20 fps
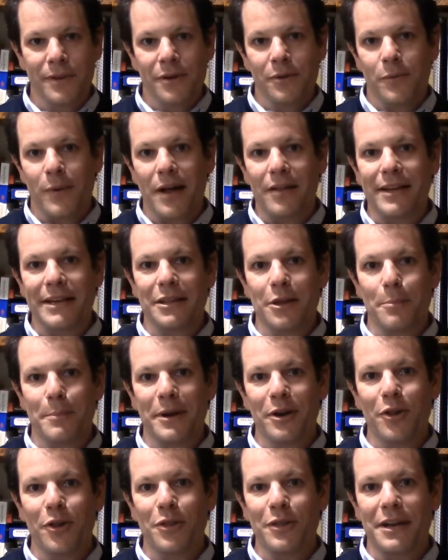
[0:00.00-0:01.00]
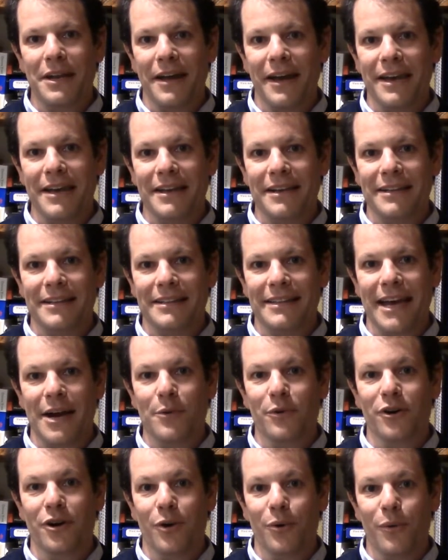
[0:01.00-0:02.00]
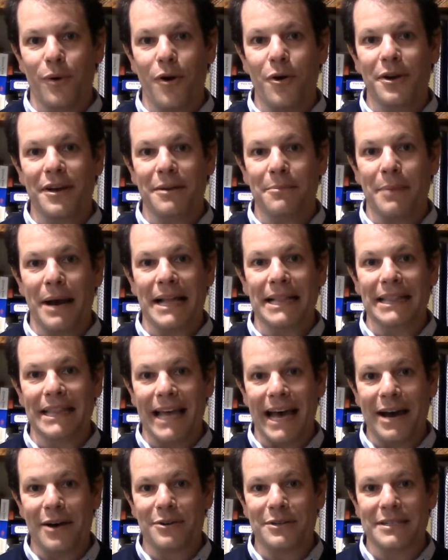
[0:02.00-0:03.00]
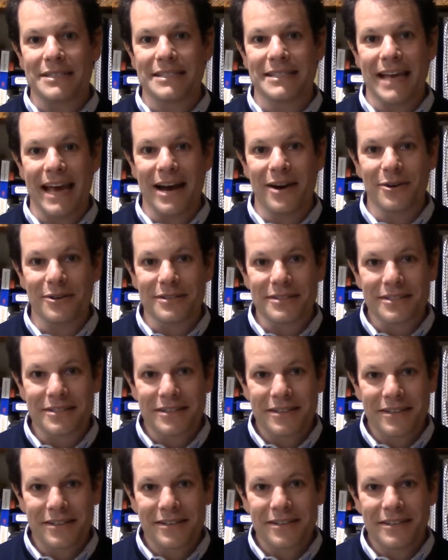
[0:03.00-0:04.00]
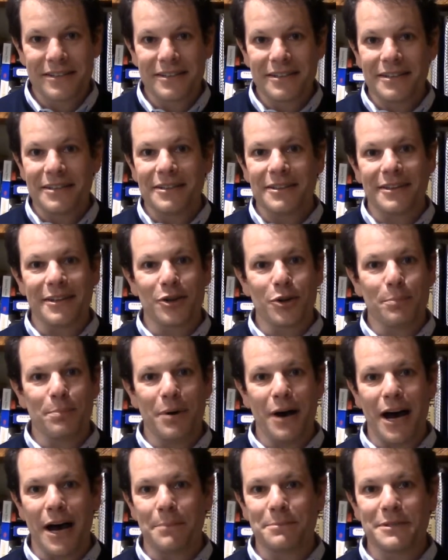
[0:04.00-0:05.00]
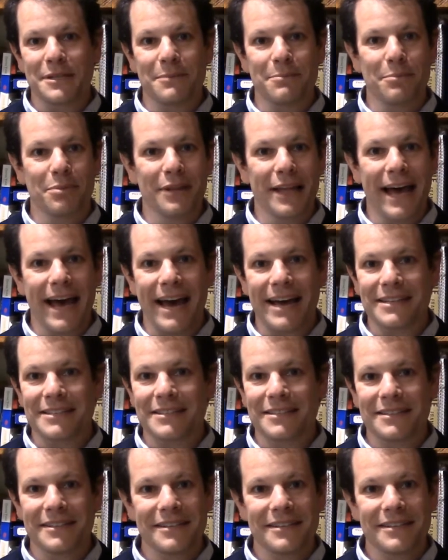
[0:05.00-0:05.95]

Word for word: Well, in the middle of the night, they were awoken by loud sounds, little pops and blasts